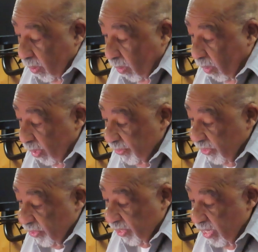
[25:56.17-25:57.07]
all at
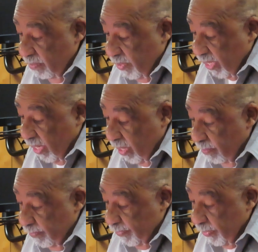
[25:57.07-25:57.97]
the same
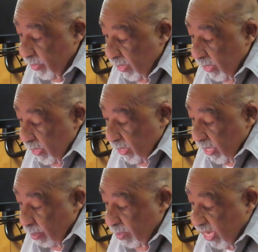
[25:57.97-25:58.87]
time and